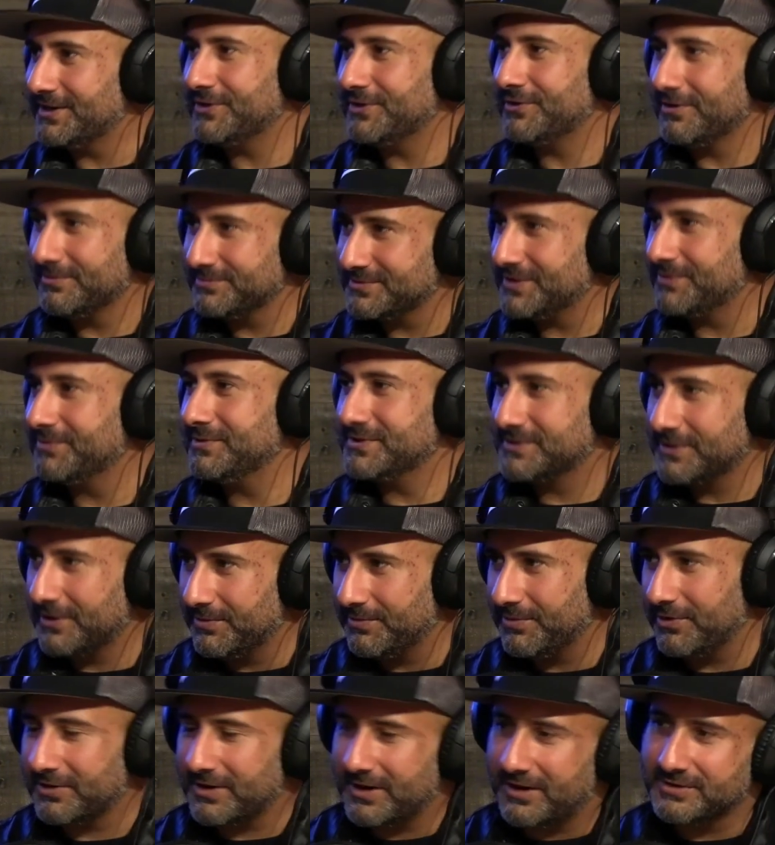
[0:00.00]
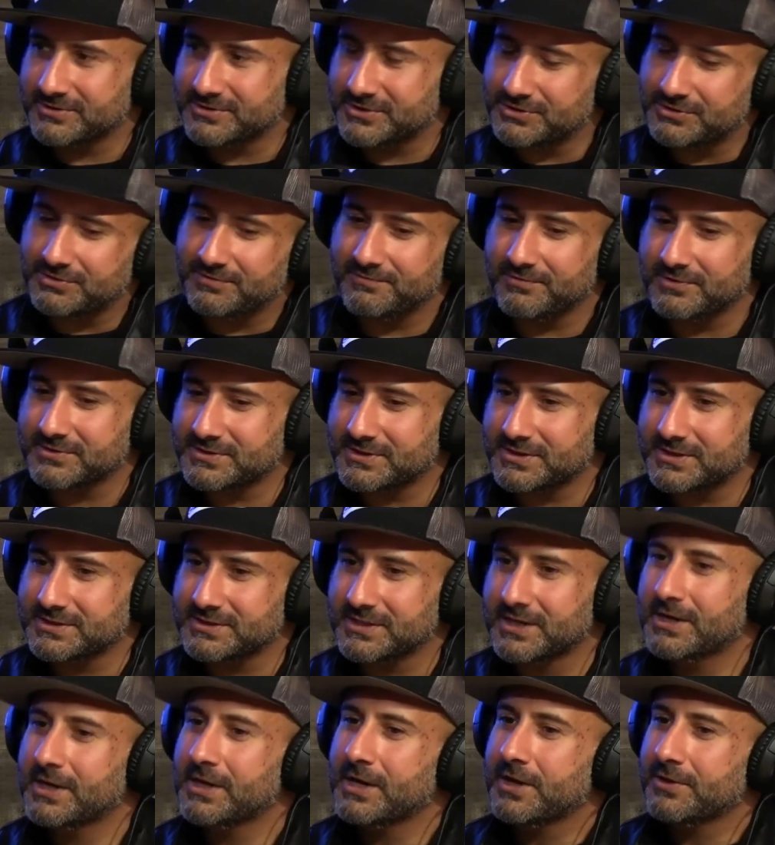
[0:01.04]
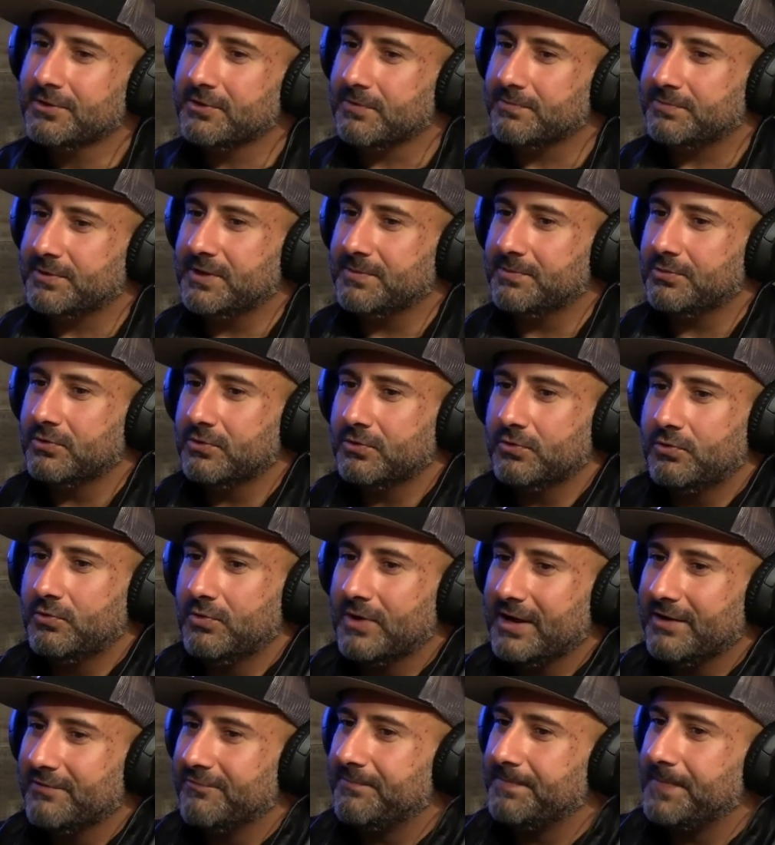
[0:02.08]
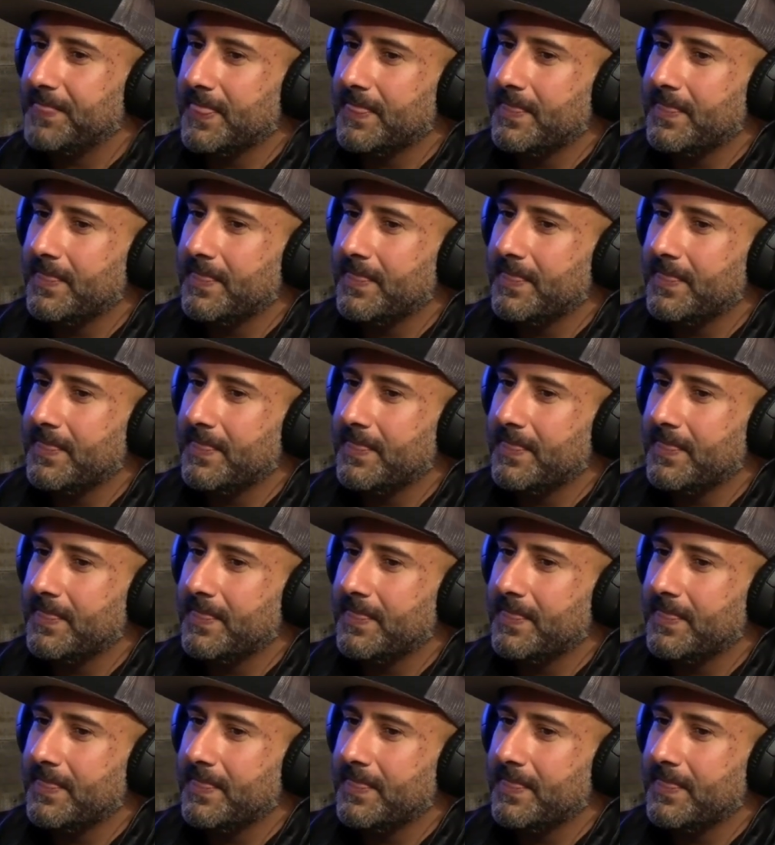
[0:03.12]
You know what I'm saying? We mm-hmm. talk about college and universities. There are people who have,